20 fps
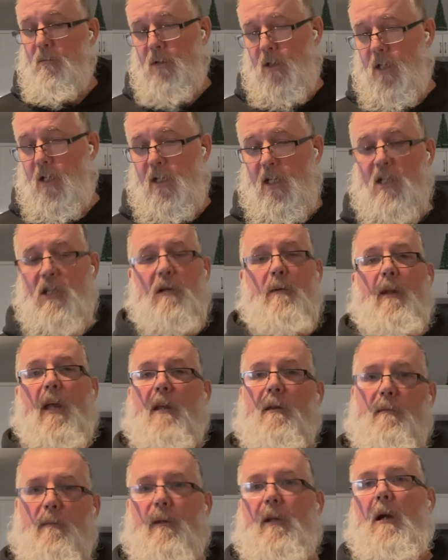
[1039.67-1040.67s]
These are
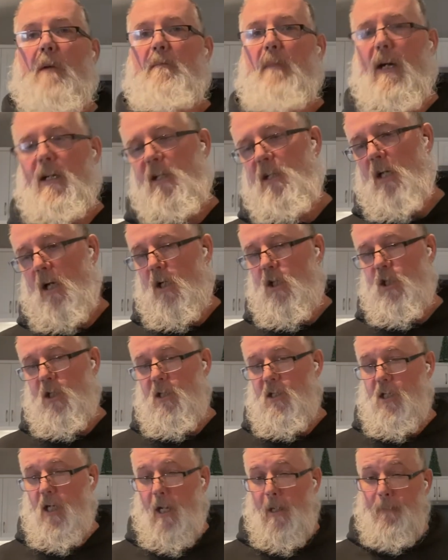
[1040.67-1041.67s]
then come my
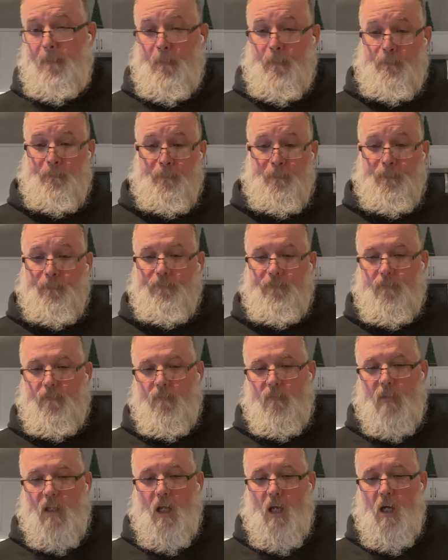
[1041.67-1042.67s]
deductions, okay?
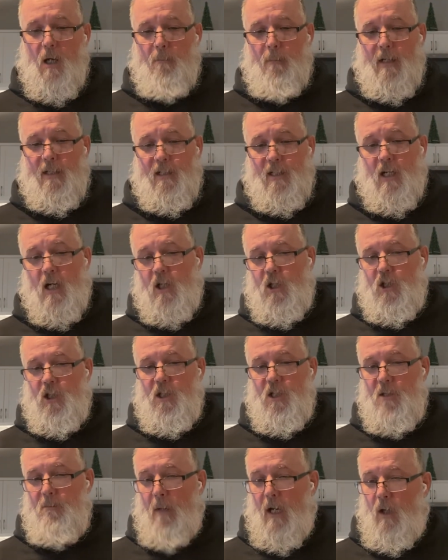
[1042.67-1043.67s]
My
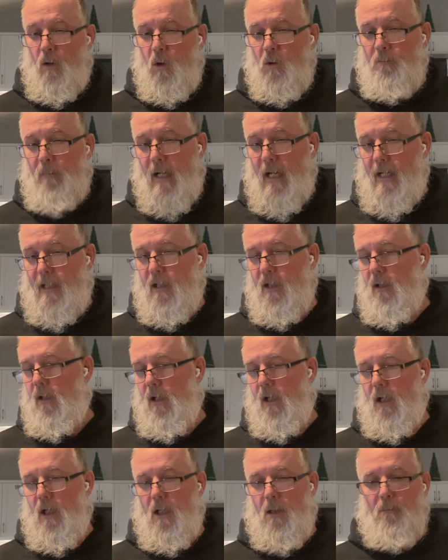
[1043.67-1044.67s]
deductions, my
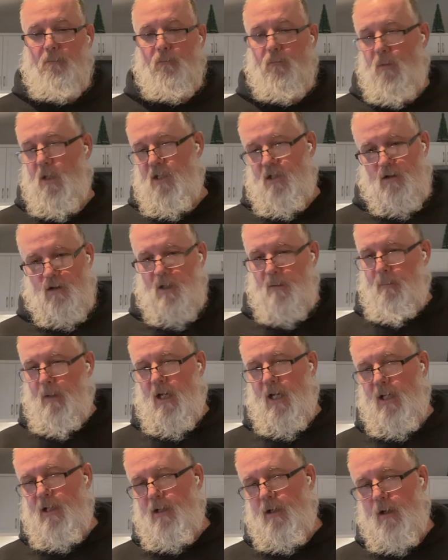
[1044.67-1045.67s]
holdback is already
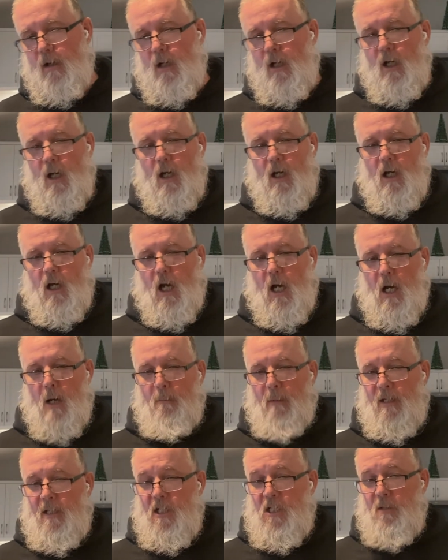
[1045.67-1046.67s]
paid.
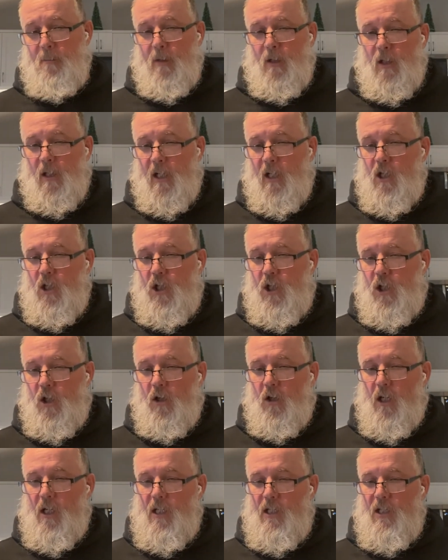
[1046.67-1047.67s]
My disability
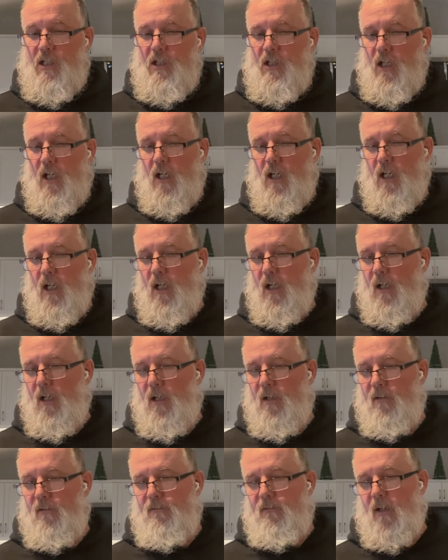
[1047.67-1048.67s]
insurance
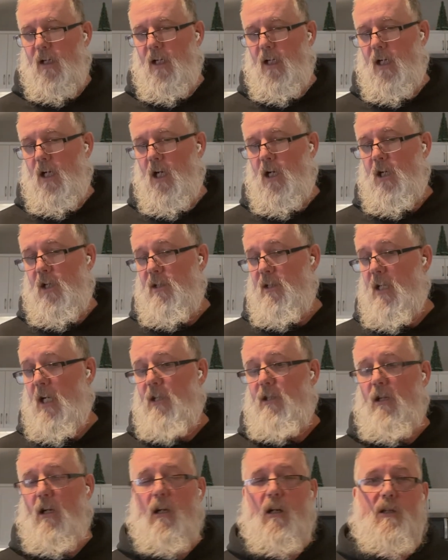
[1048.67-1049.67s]
of
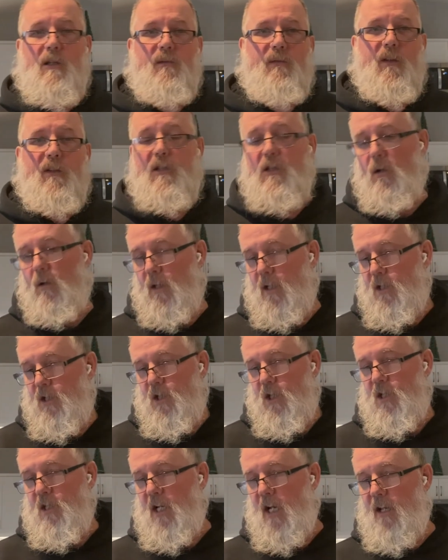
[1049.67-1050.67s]
$110, so let's
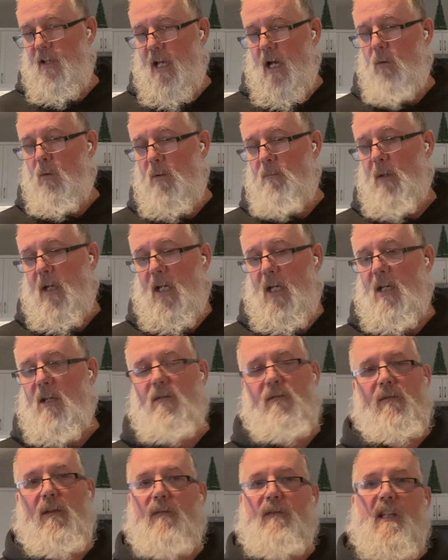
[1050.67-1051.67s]
just say that would be
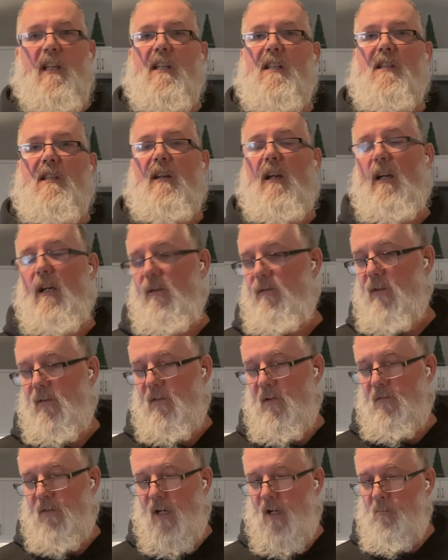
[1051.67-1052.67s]

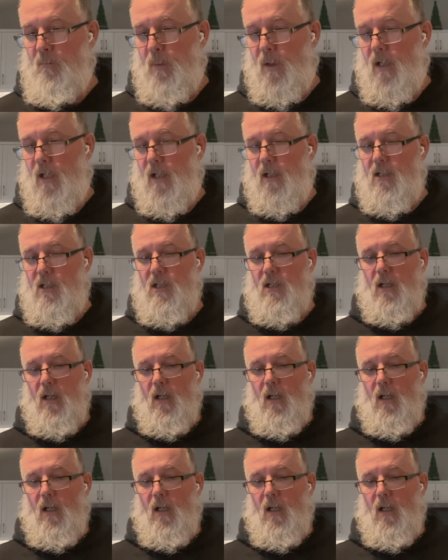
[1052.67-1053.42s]
$55.